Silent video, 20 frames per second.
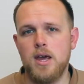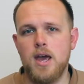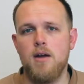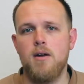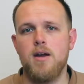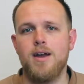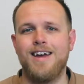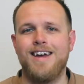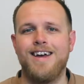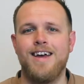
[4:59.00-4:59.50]

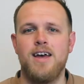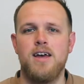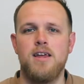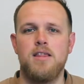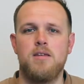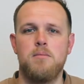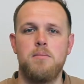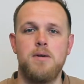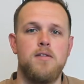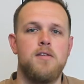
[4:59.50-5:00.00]
area
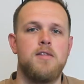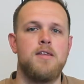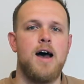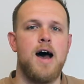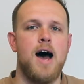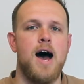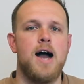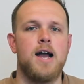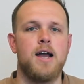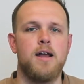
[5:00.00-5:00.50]
to be the
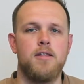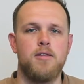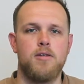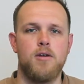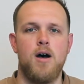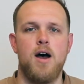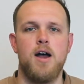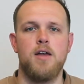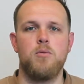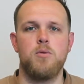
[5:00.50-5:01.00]
target
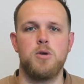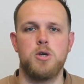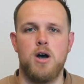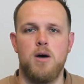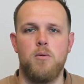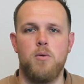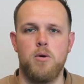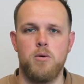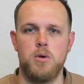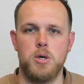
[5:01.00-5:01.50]
size which I
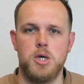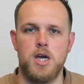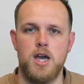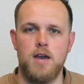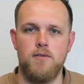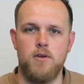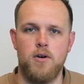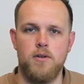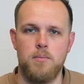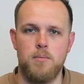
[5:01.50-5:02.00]
want to achieve on the